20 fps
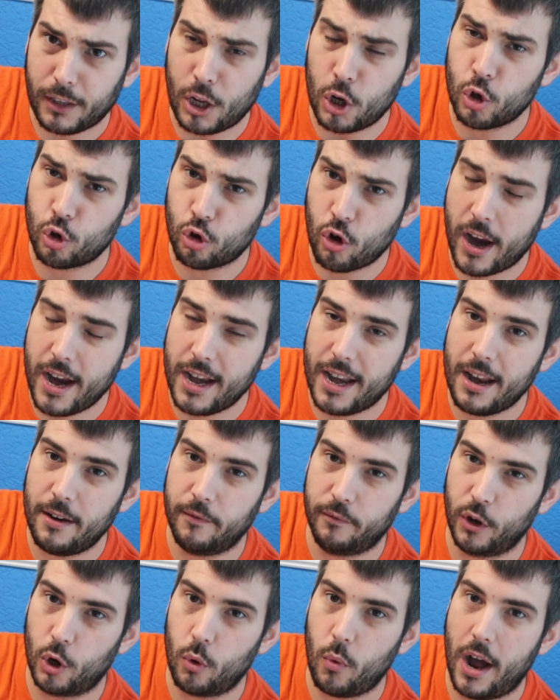trade in
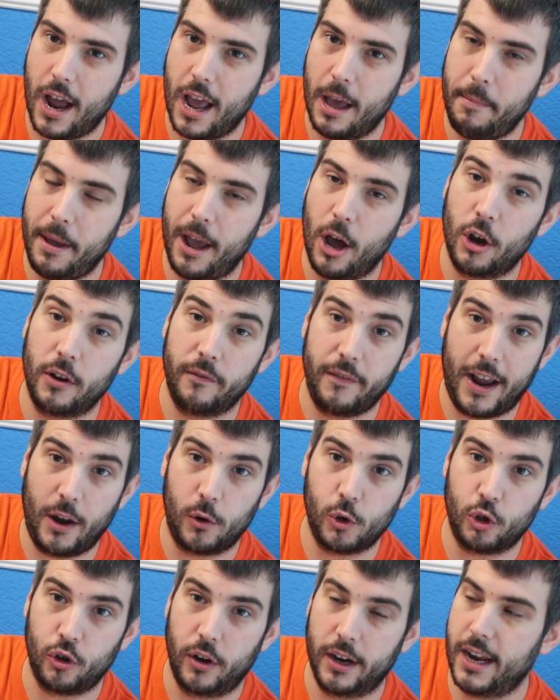for quite a bit on a
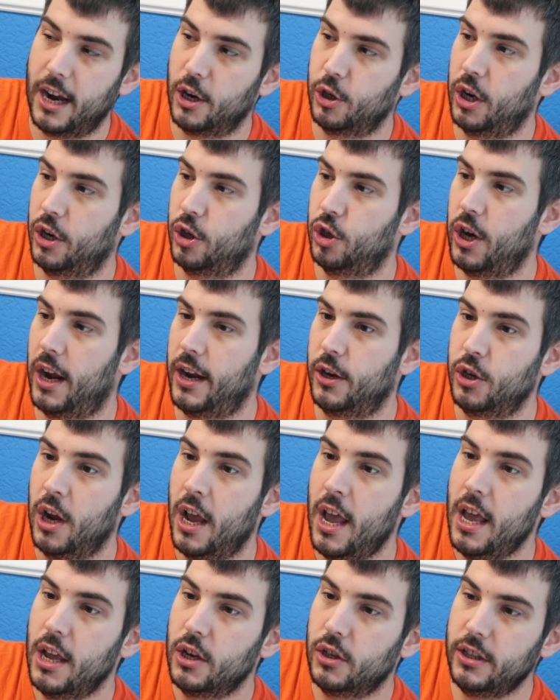voucher at cash exchange.
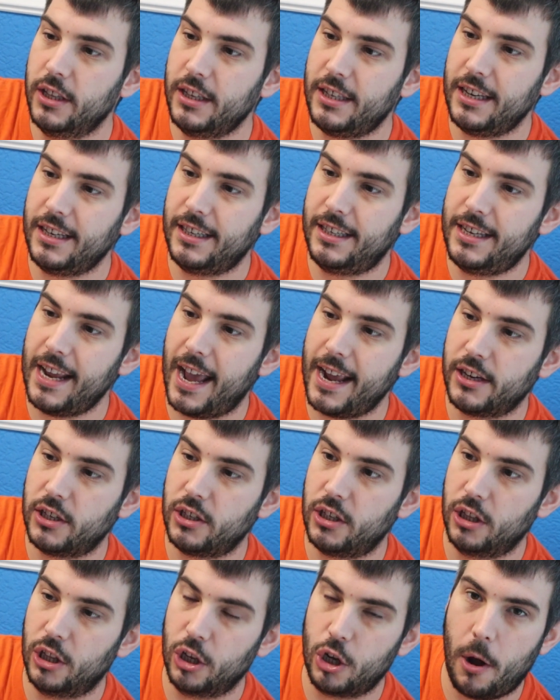So this is
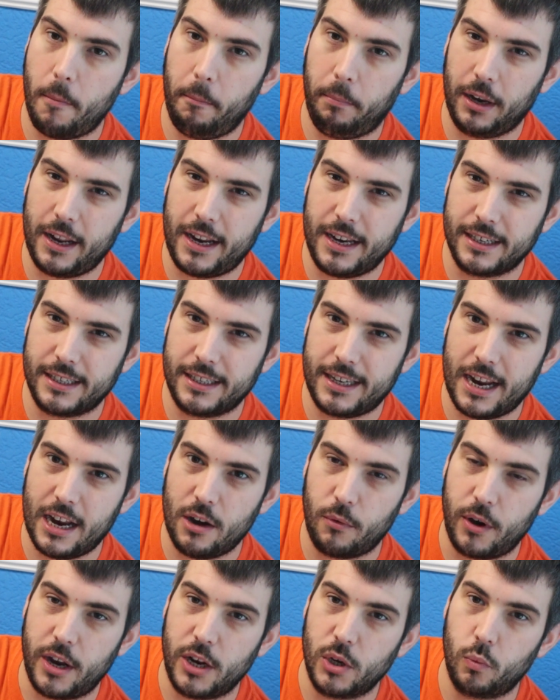Dexter, the complete
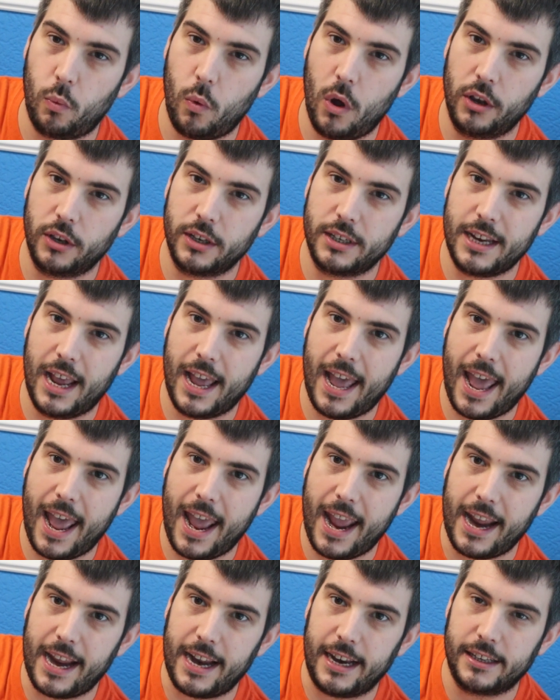series, 1 to
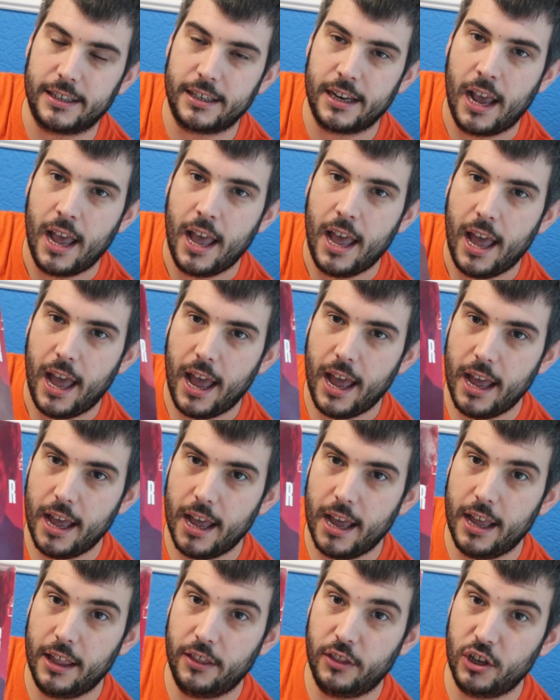8.
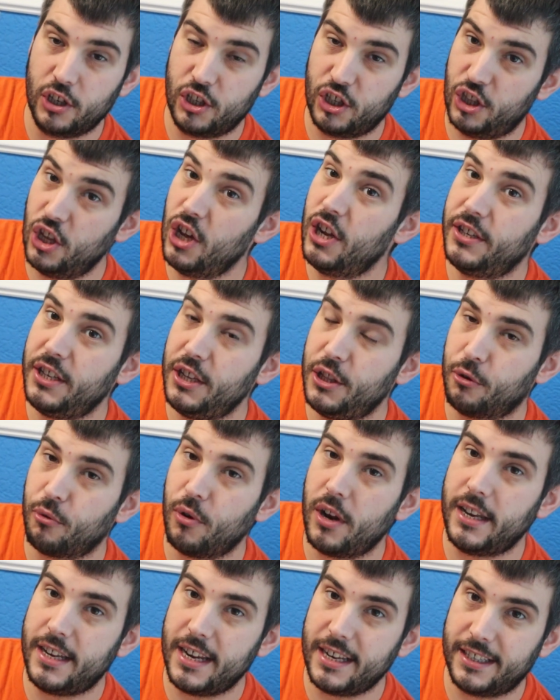There's
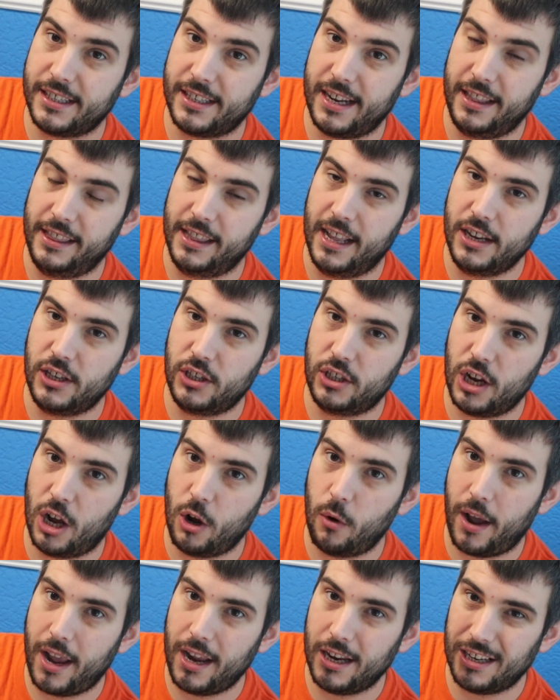33 discs in this,
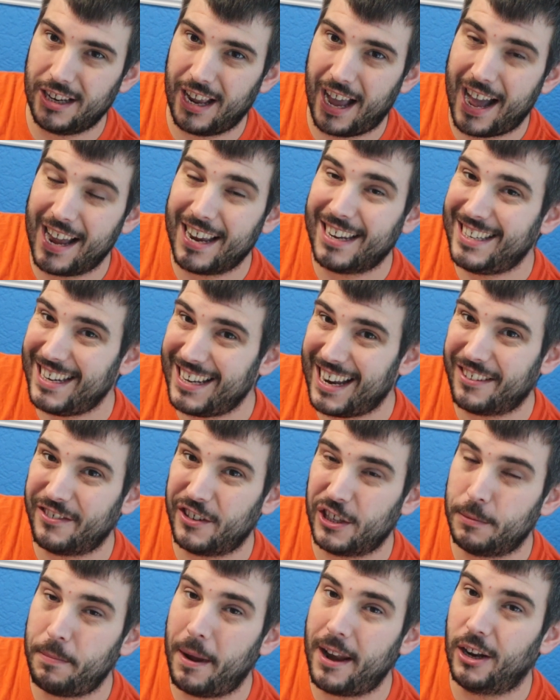so I did have
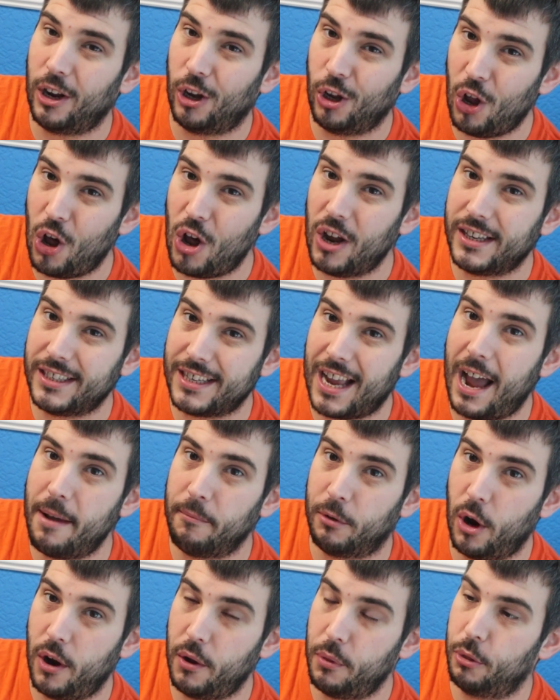to spend a lot of
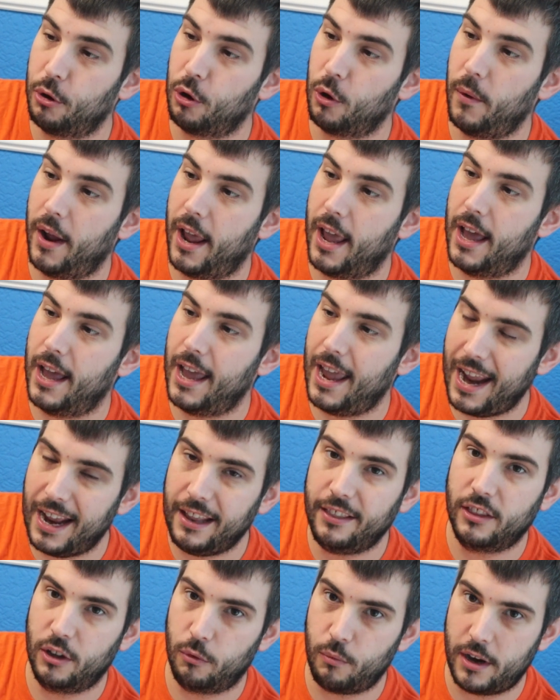time going through it
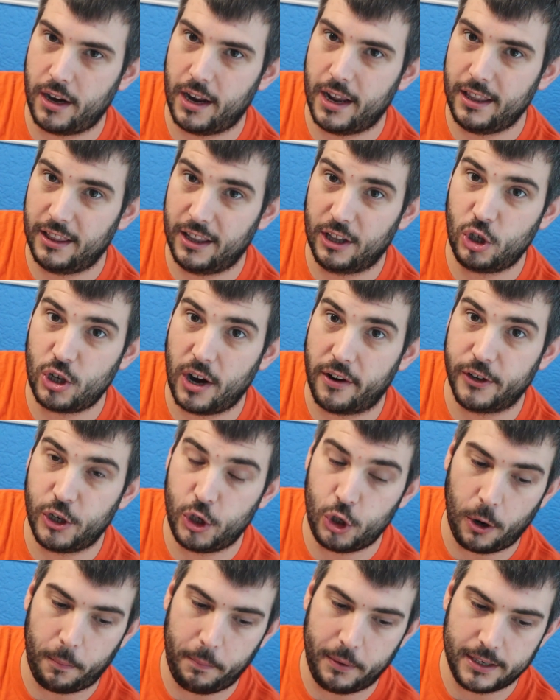in the charity
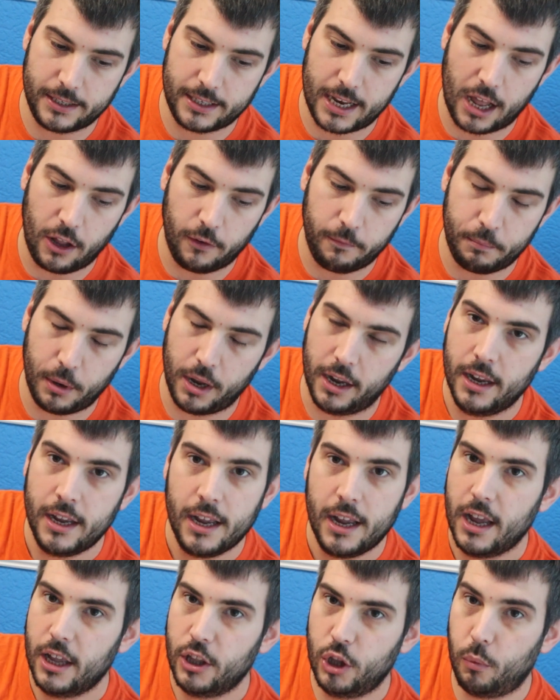shop itself, but
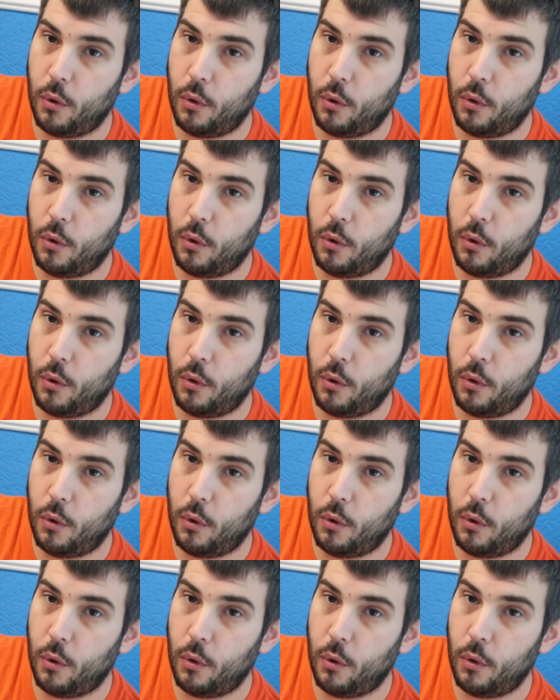the